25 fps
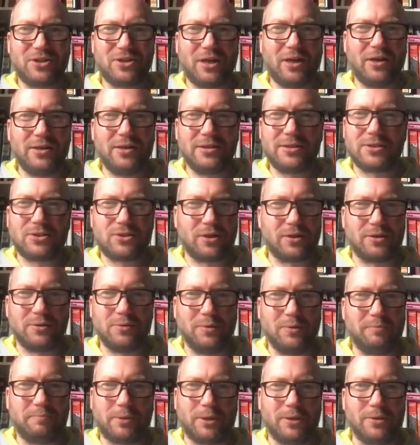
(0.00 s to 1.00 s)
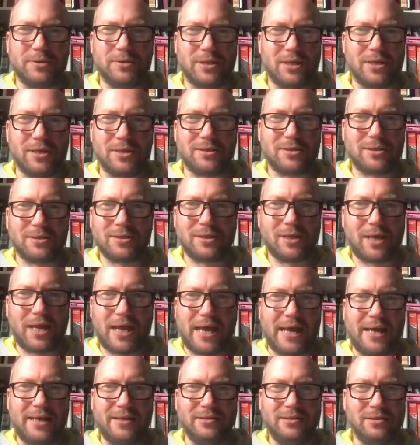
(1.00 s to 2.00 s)
I struggle with process,
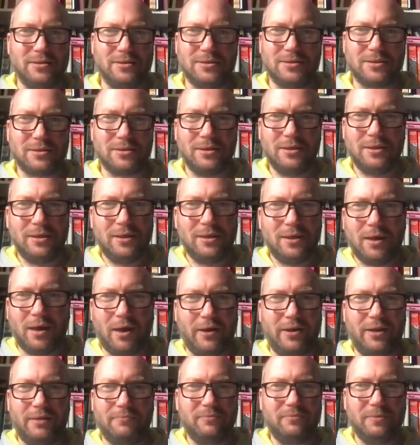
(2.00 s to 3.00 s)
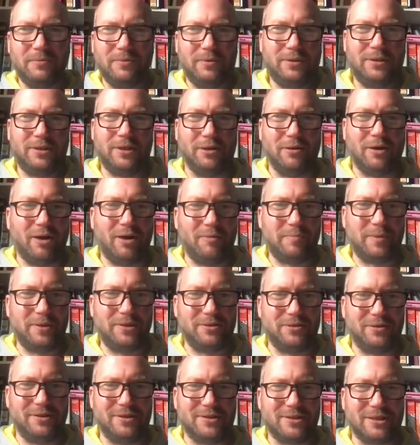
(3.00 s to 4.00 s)
and I've been
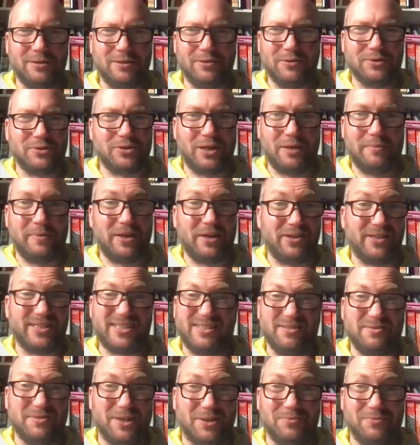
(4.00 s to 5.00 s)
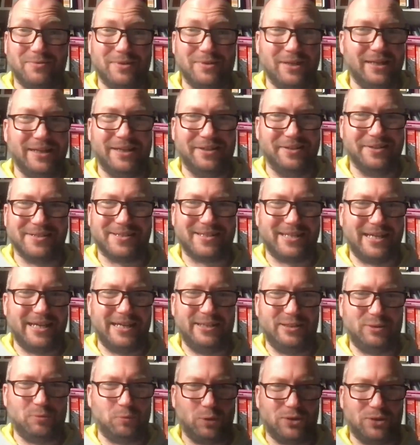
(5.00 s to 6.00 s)
doing this a long time, and I still don't really
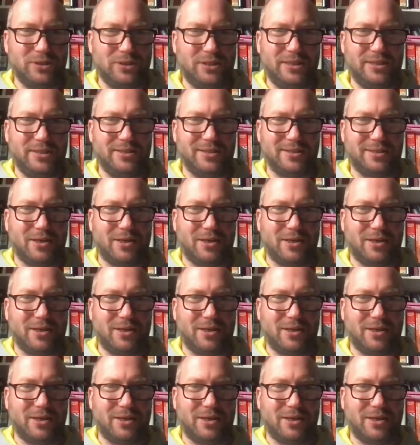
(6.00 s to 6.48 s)
understand what it is.